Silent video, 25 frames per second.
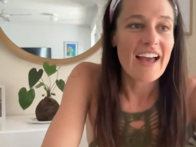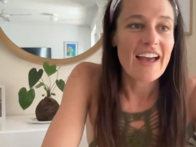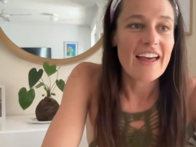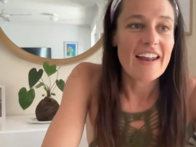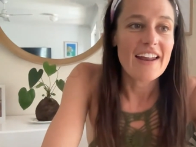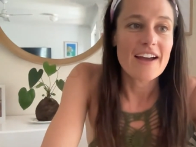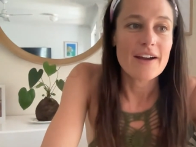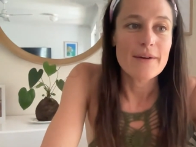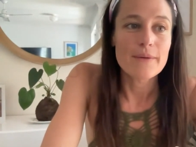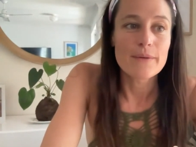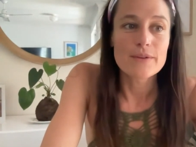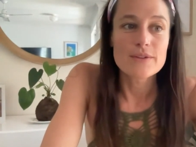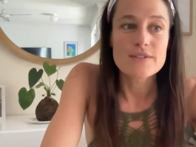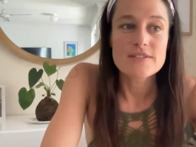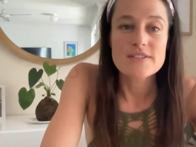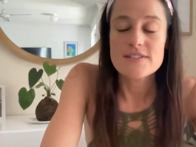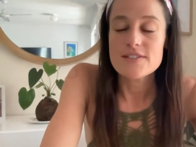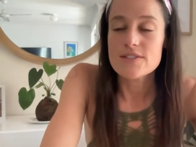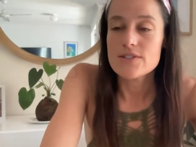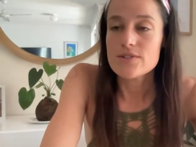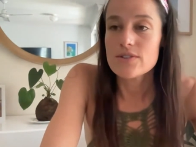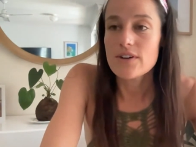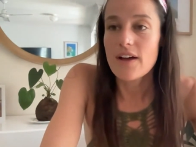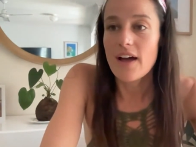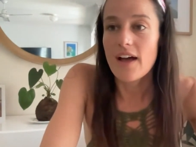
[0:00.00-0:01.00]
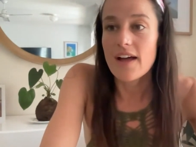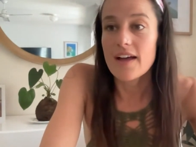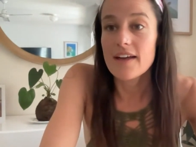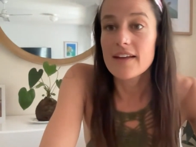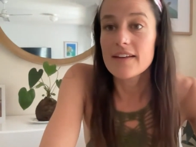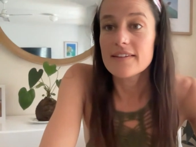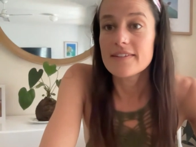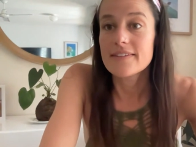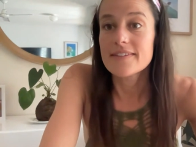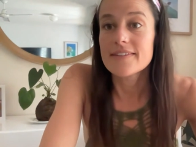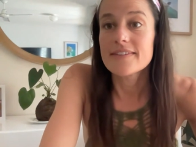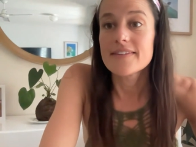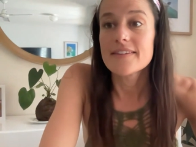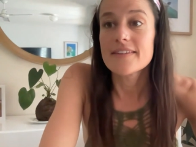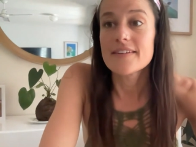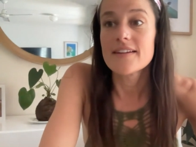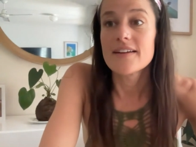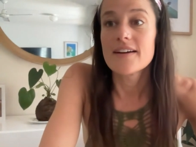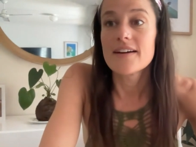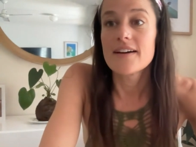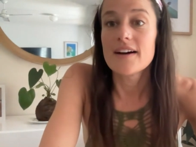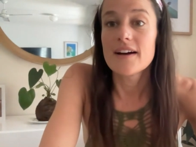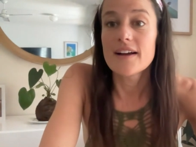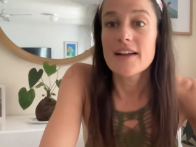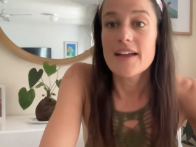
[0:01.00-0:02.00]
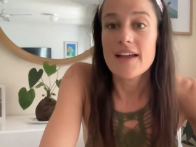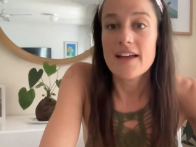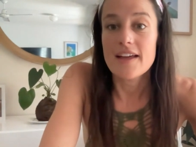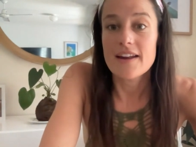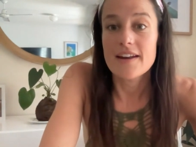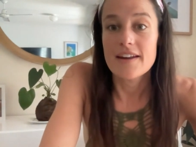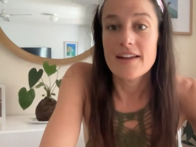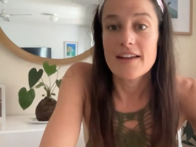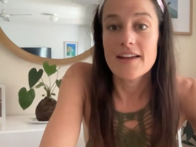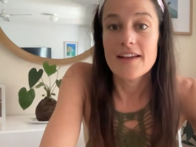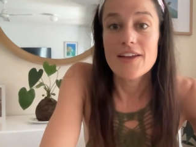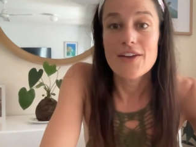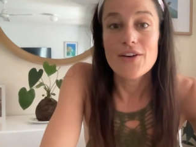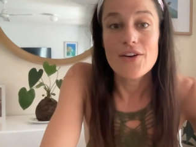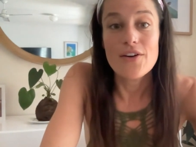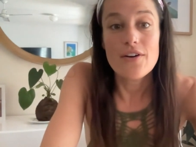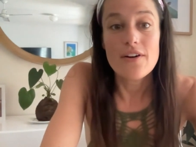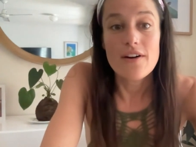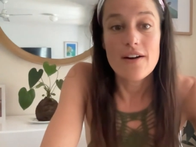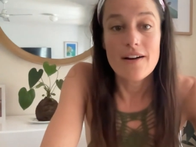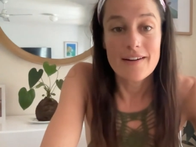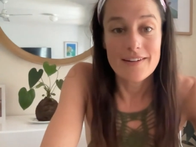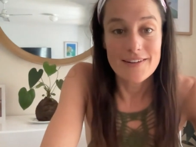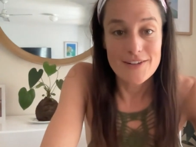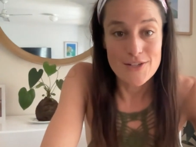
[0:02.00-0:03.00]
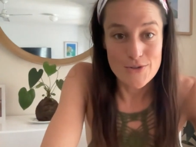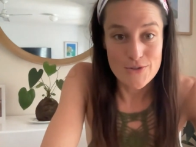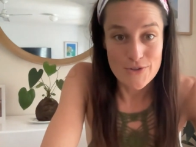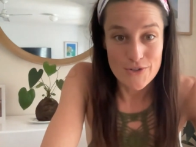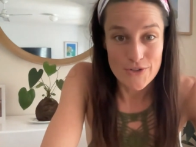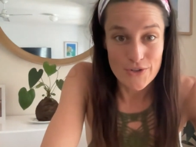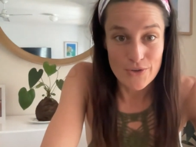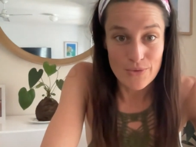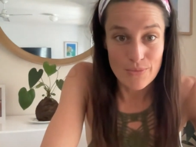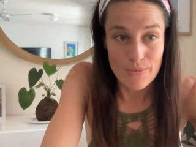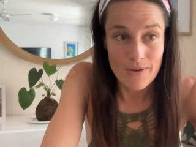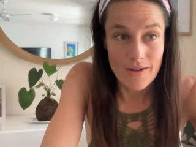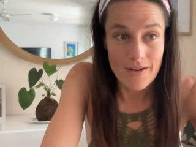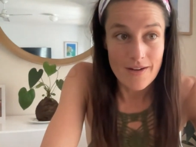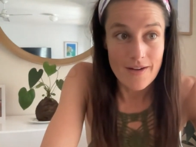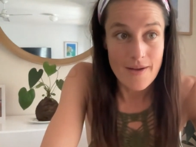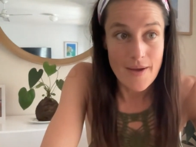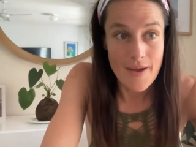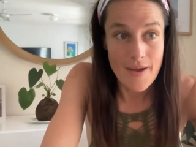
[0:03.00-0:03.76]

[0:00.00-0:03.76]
And I will see you guys again here on YouTube.